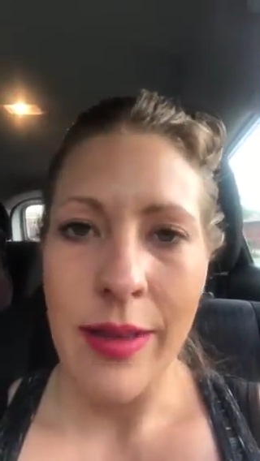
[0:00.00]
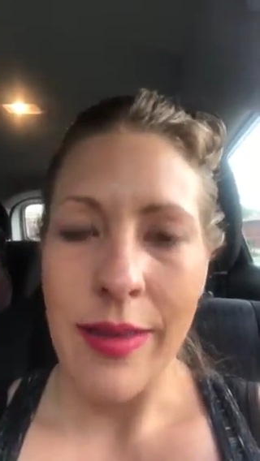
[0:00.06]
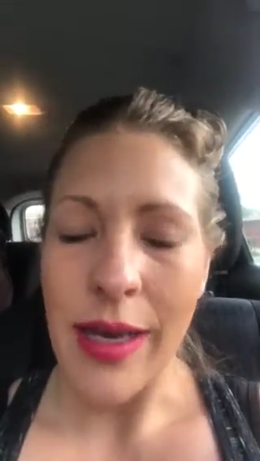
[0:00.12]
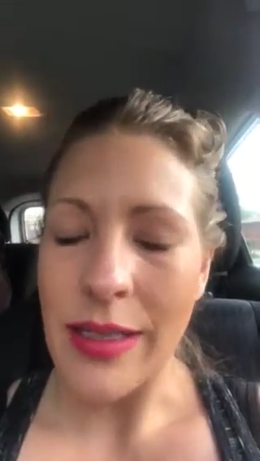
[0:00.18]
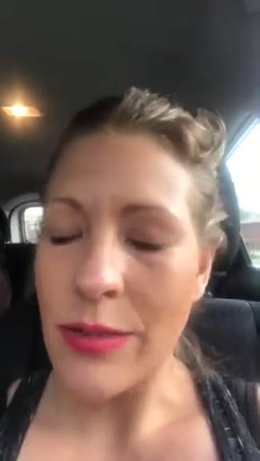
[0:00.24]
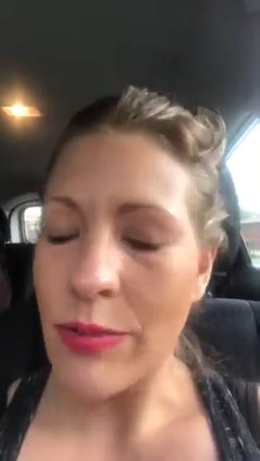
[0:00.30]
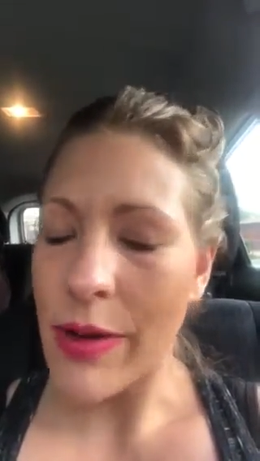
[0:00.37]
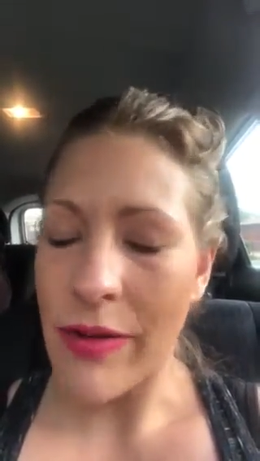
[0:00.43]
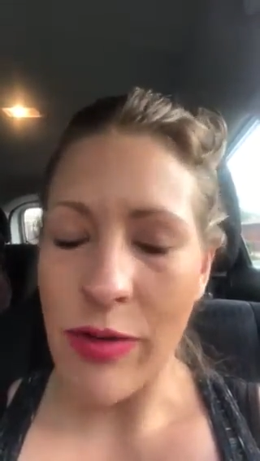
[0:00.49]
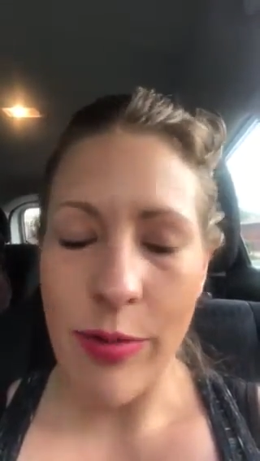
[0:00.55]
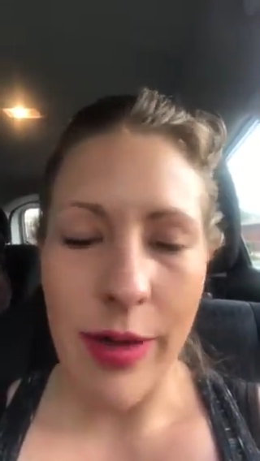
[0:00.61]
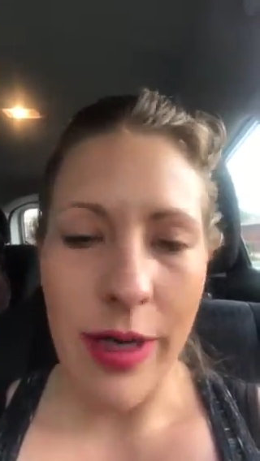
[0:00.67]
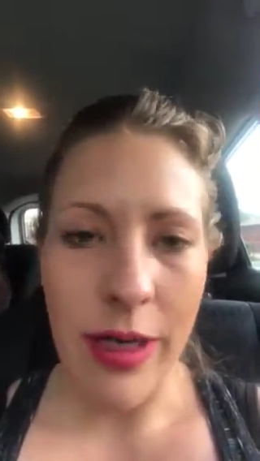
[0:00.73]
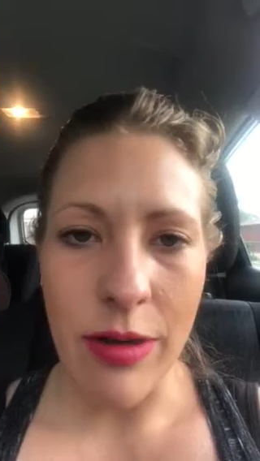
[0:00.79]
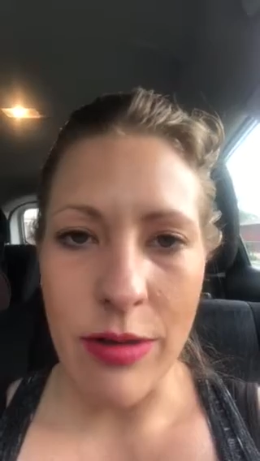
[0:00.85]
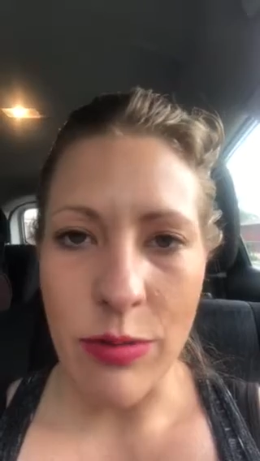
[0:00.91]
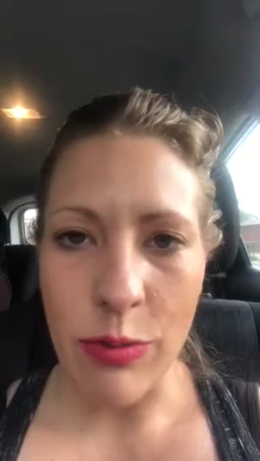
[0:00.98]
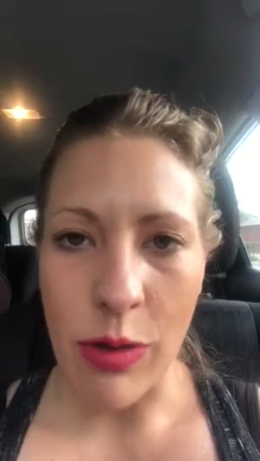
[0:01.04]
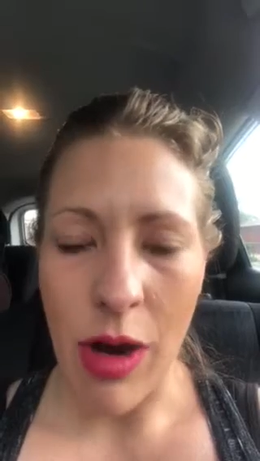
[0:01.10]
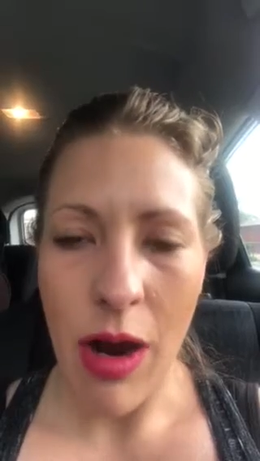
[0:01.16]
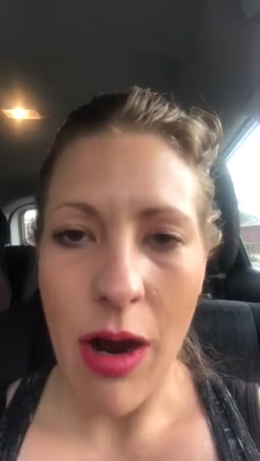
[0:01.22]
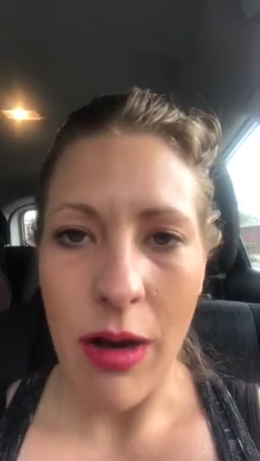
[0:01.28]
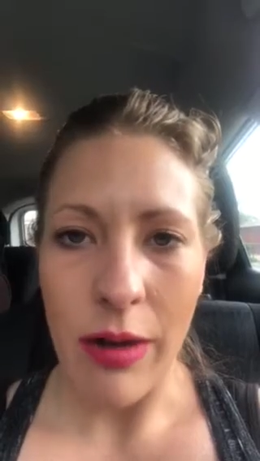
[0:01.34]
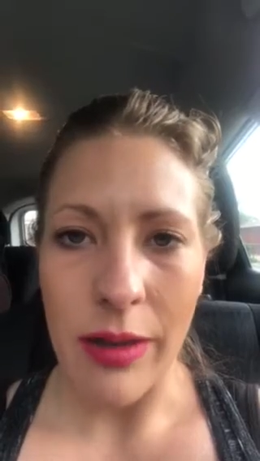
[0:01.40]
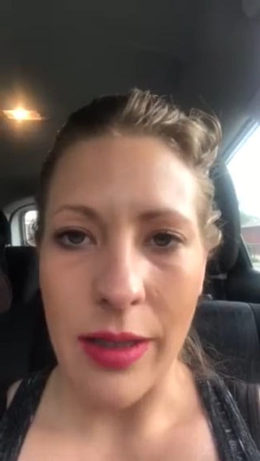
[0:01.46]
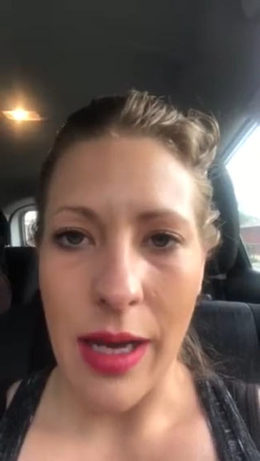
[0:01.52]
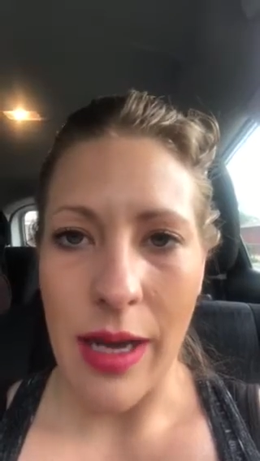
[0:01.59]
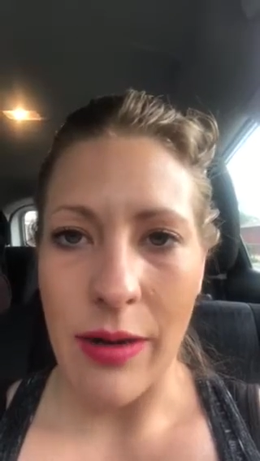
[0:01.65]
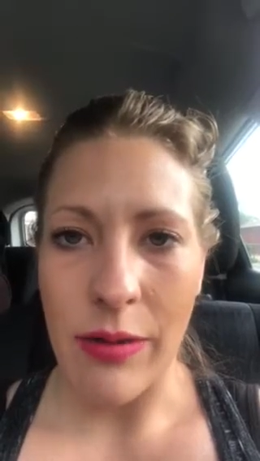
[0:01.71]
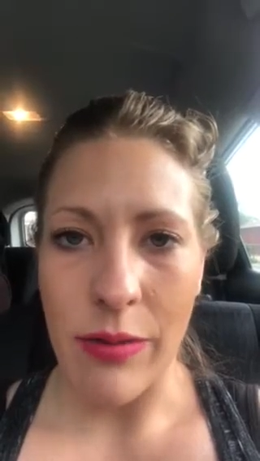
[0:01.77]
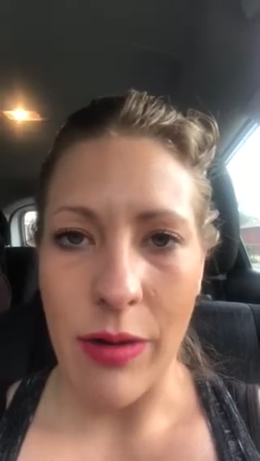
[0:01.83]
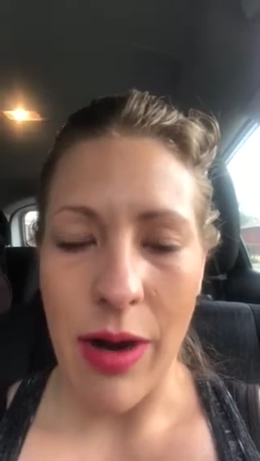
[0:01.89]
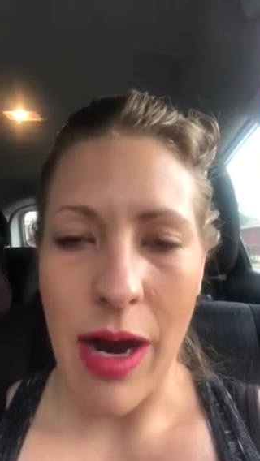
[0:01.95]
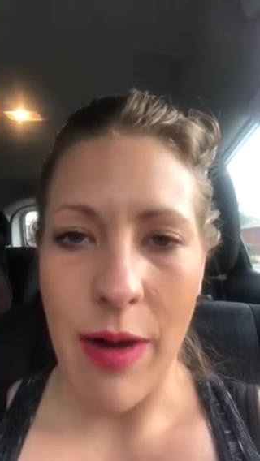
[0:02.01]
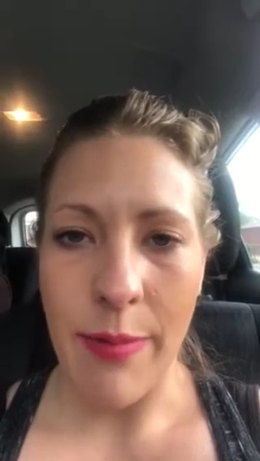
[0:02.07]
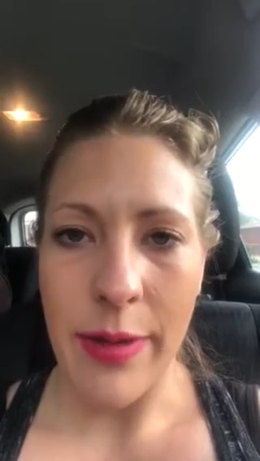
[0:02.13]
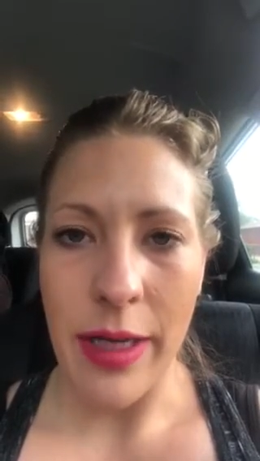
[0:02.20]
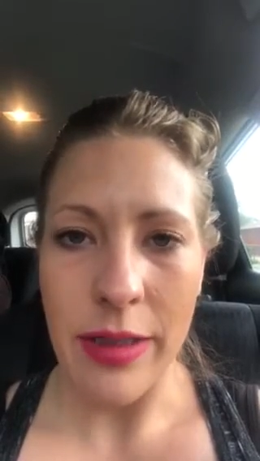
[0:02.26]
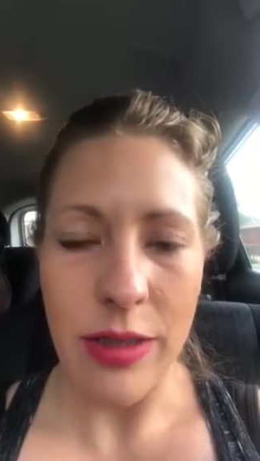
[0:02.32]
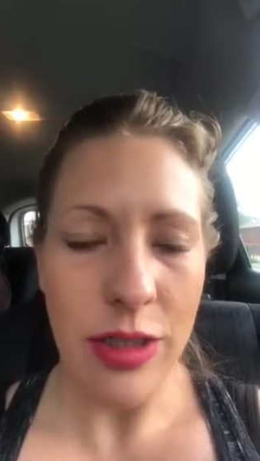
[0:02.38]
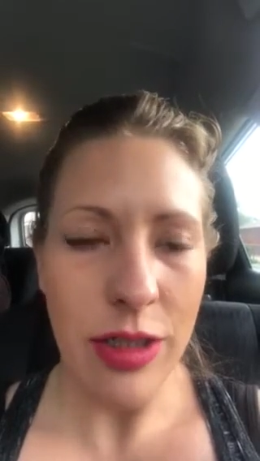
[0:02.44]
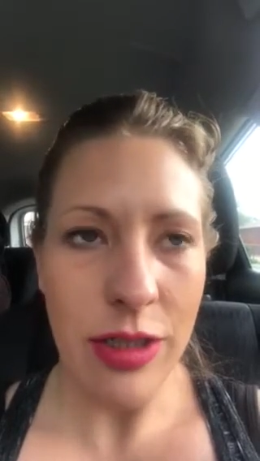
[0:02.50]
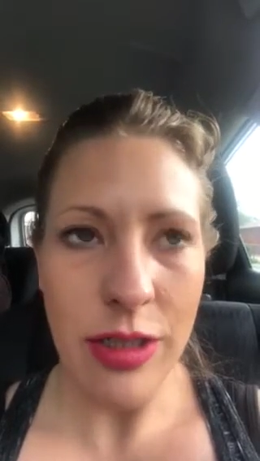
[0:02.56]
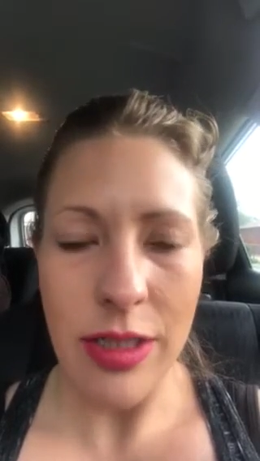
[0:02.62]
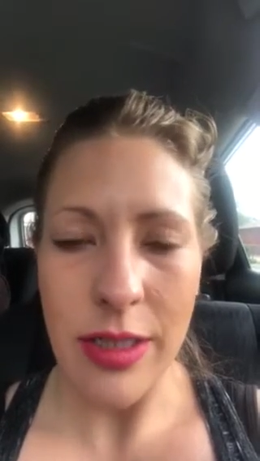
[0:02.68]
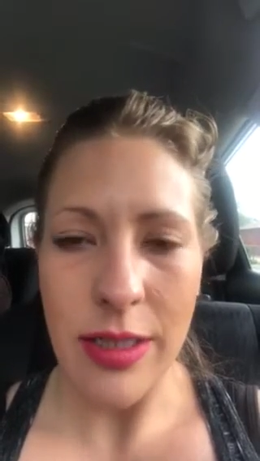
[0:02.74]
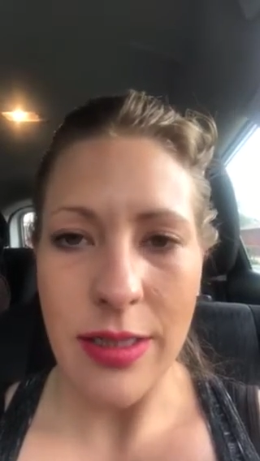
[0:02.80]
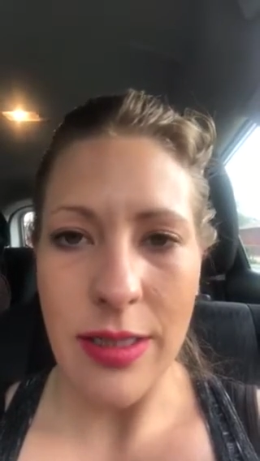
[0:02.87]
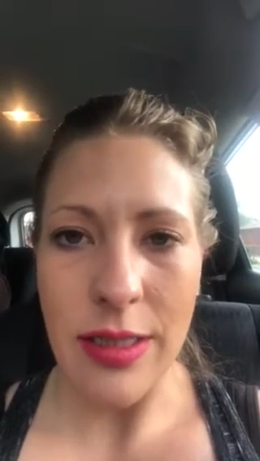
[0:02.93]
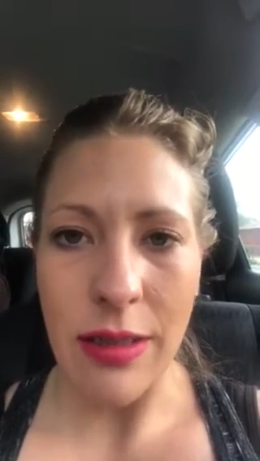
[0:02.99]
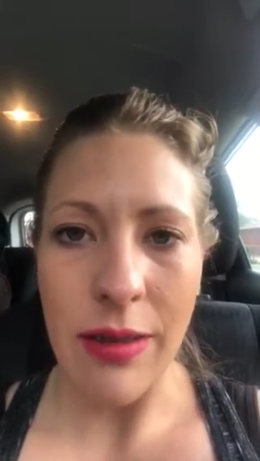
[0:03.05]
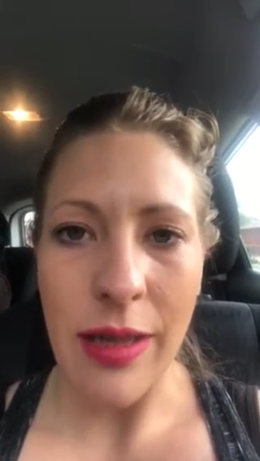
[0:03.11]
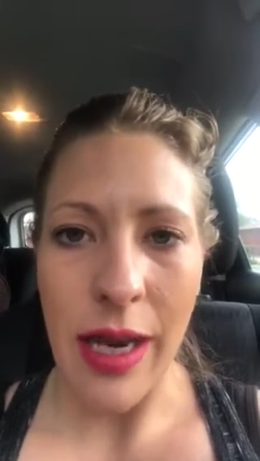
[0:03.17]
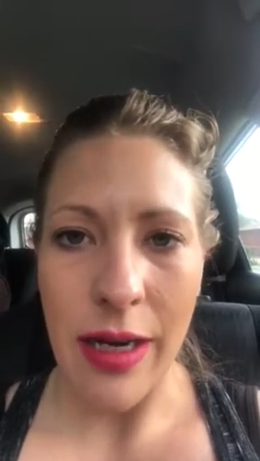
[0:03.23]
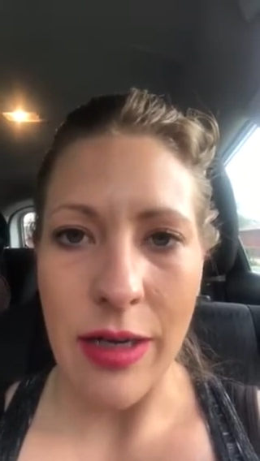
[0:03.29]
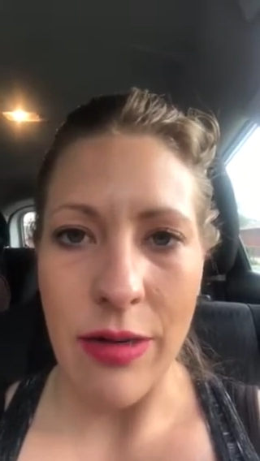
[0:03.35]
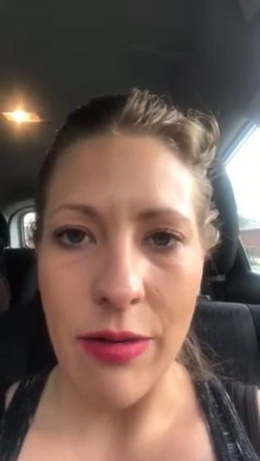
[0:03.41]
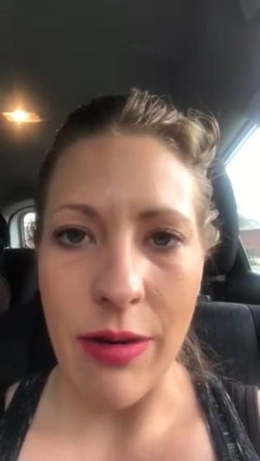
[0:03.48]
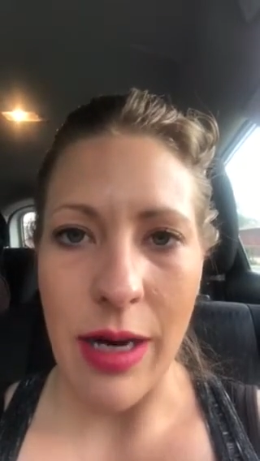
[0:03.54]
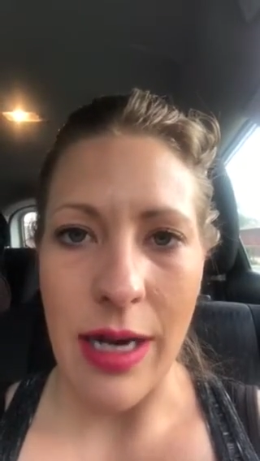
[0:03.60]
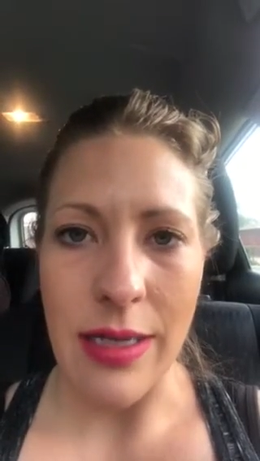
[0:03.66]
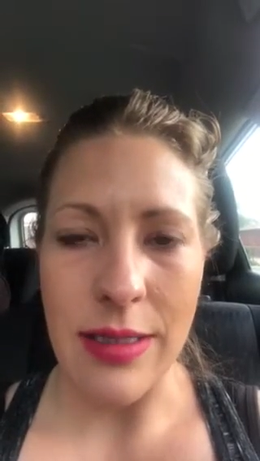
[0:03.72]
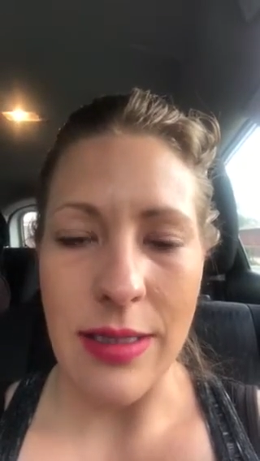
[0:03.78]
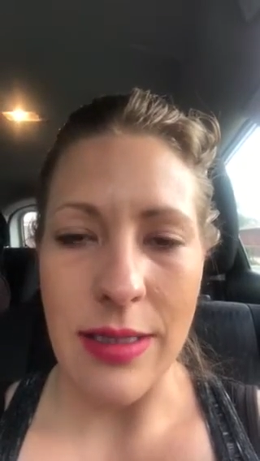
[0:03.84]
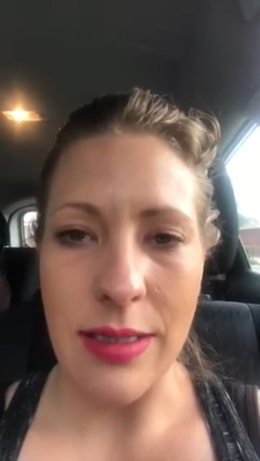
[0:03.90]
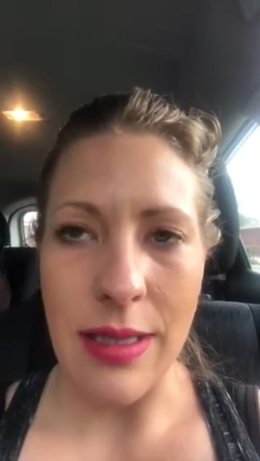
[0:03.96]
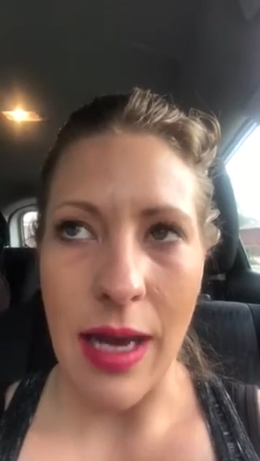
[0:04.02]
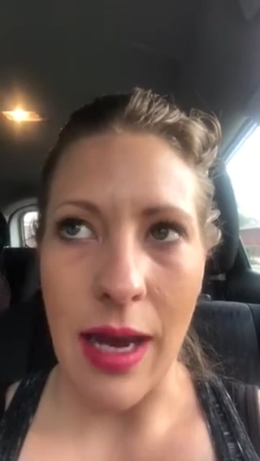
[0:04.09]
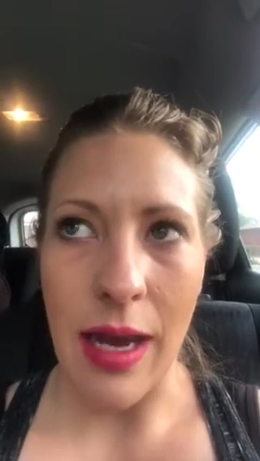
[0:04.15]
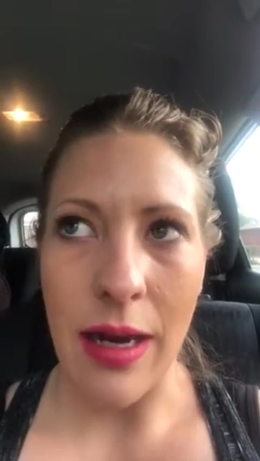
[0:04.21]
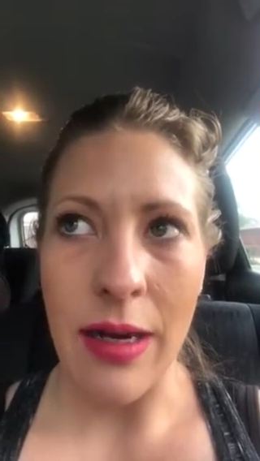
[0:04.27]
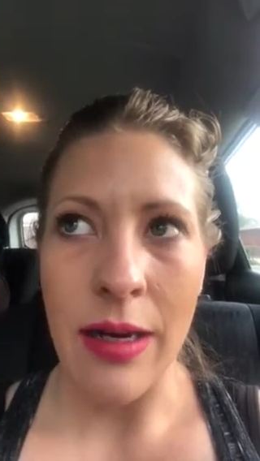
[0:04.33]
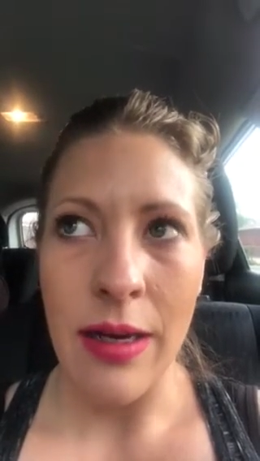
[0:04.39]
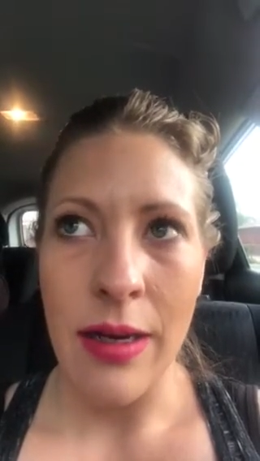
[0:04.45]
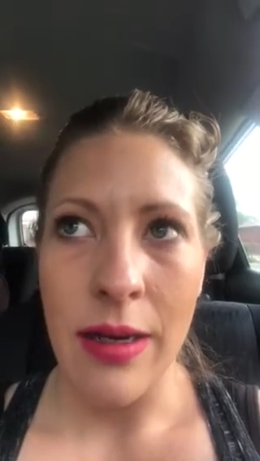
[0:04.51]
That's where everybody goes wrong. I don't know how much to instill that in you guys is that